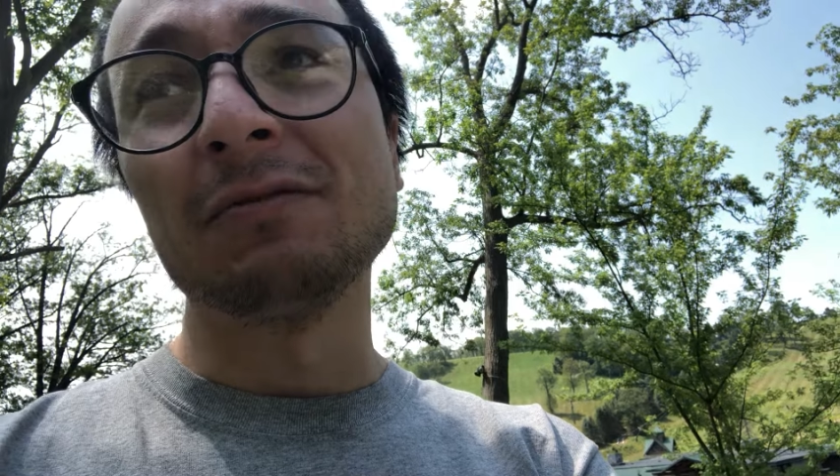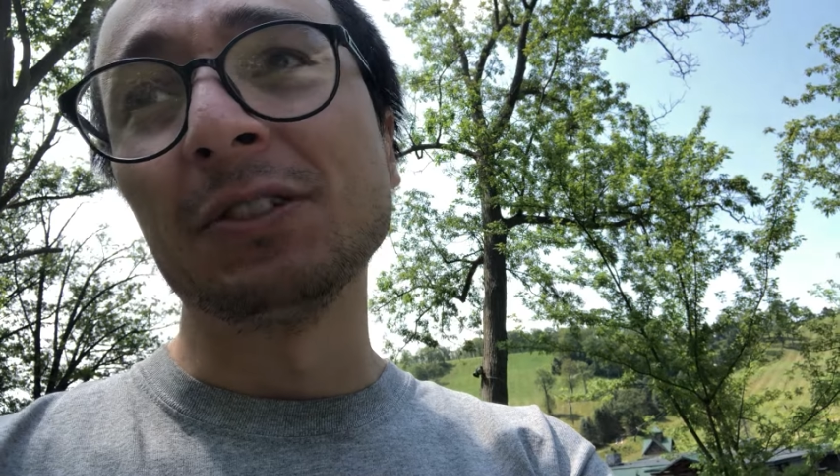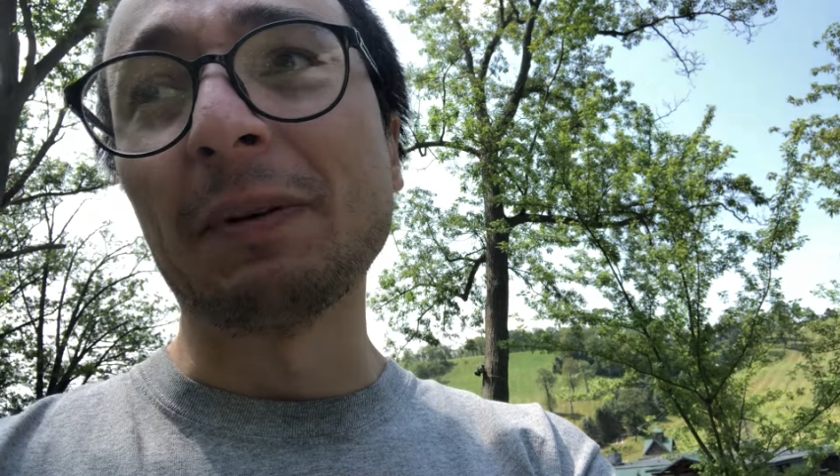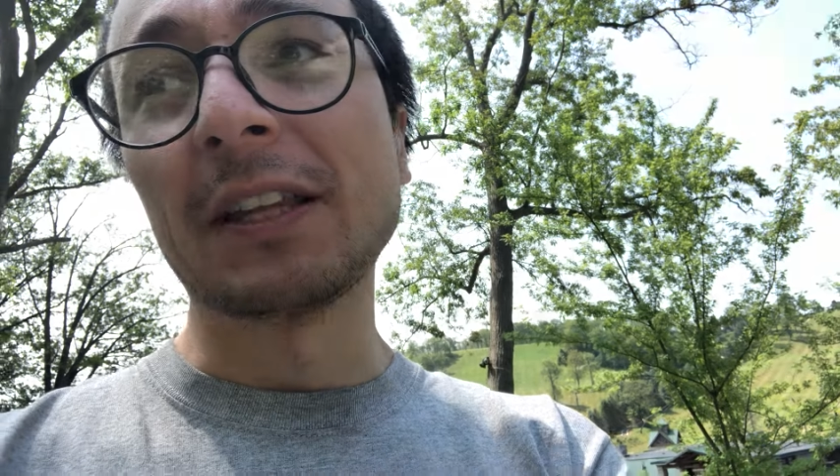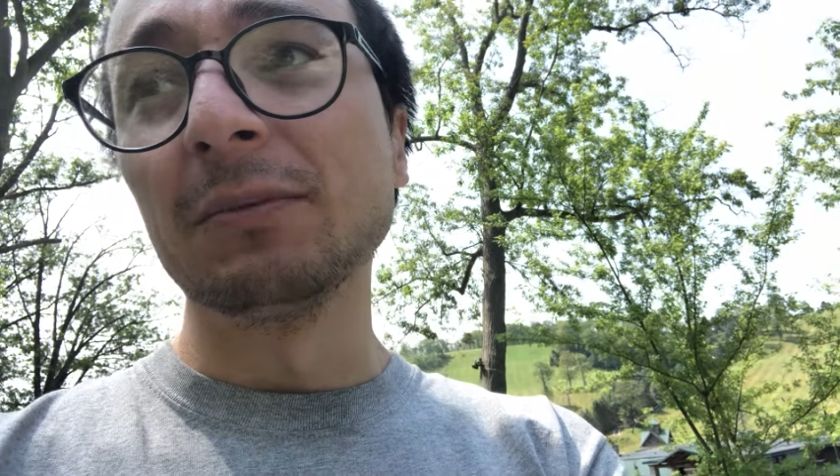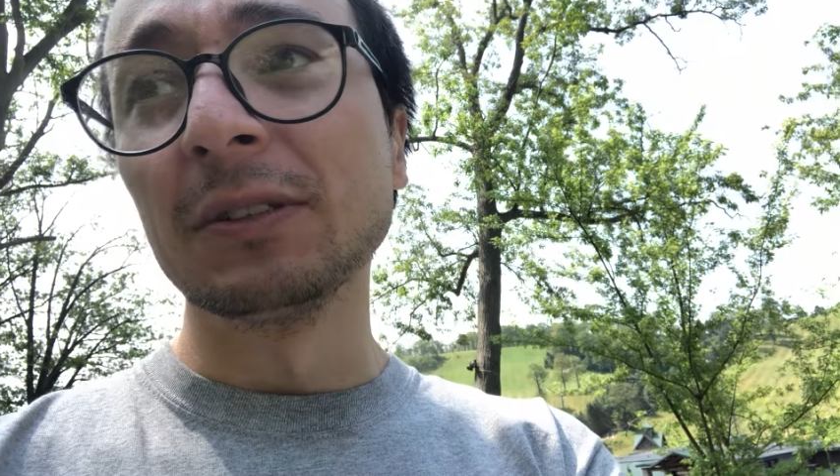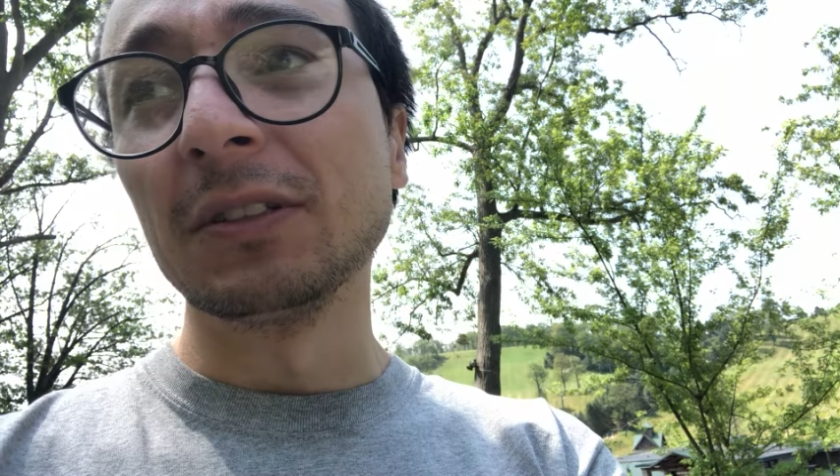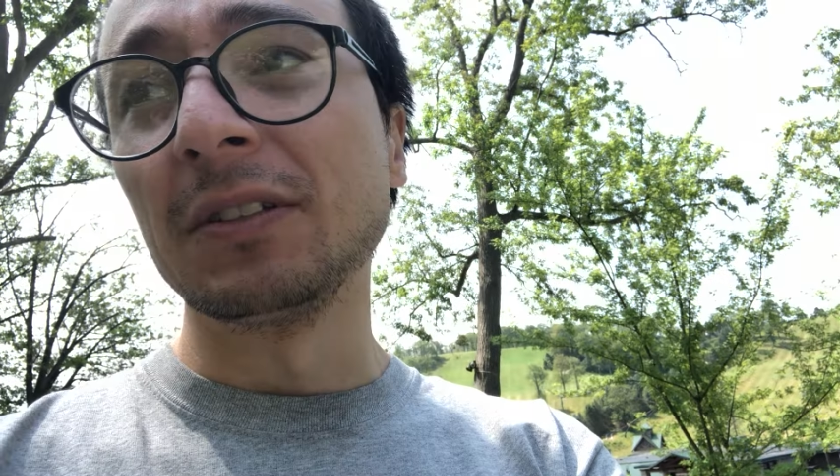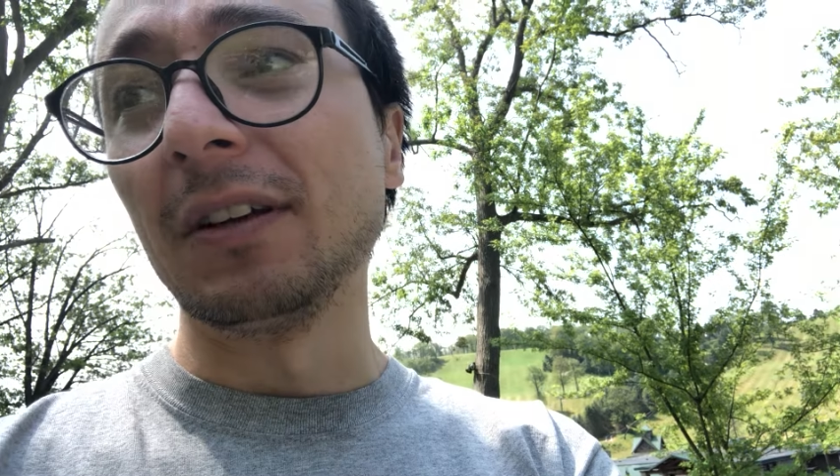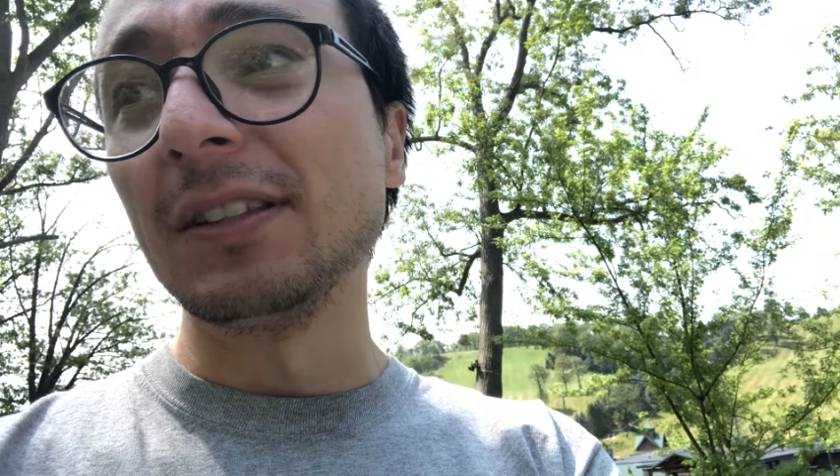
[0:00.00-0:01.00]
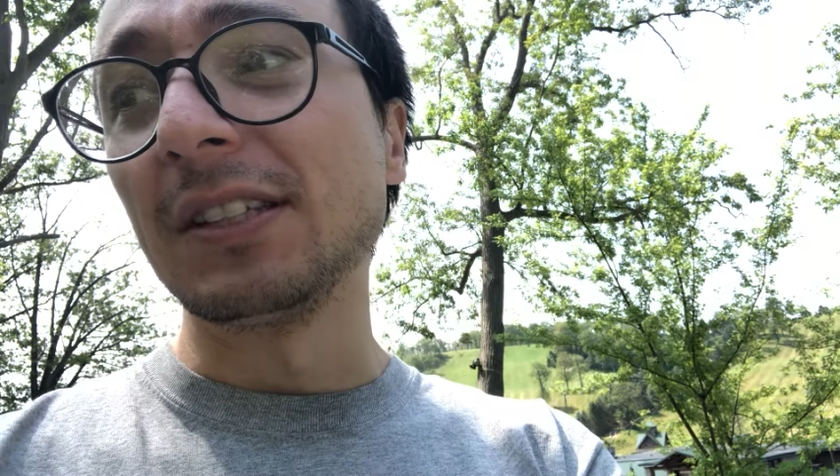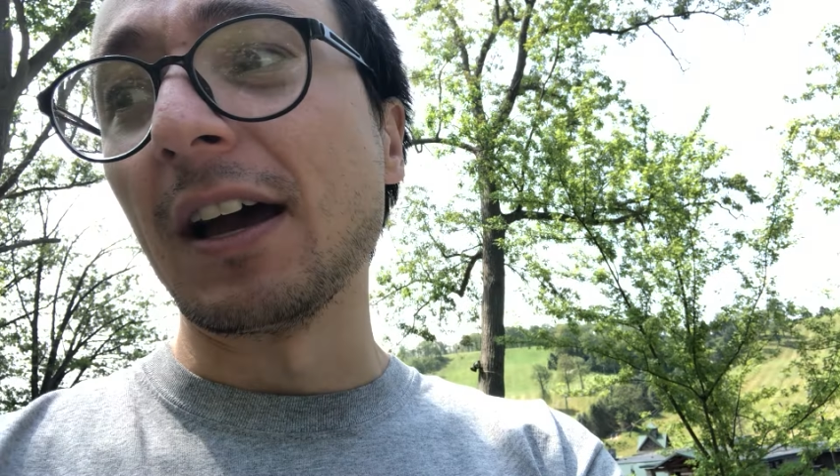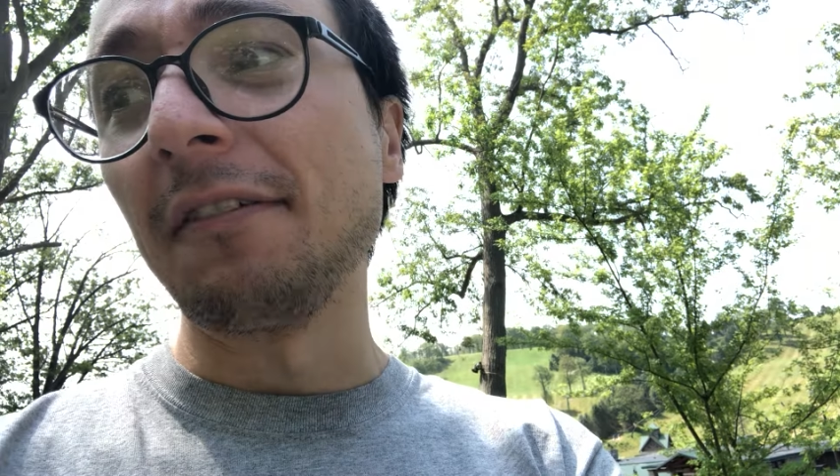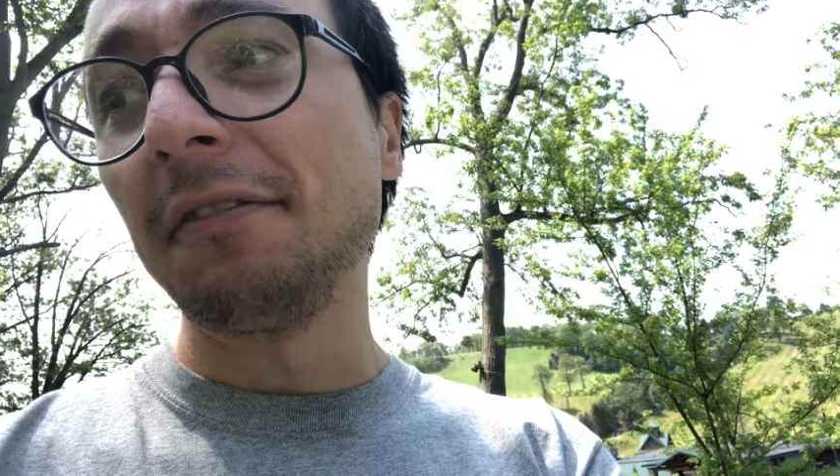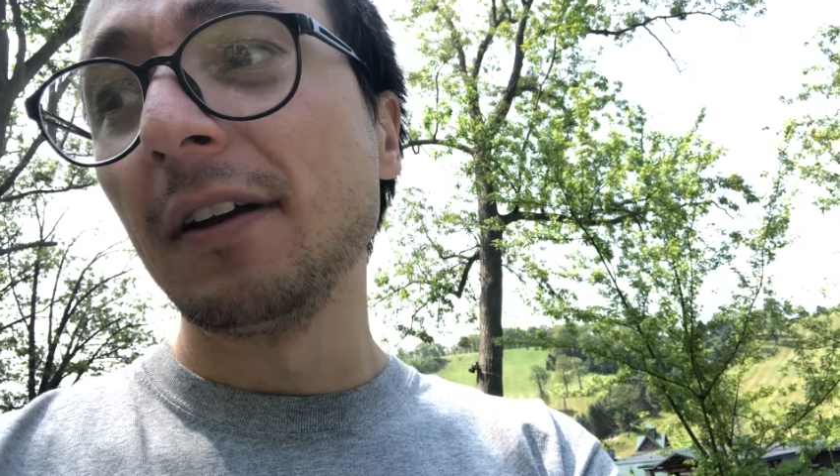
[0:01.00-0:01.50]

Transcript: respectable, good stuff.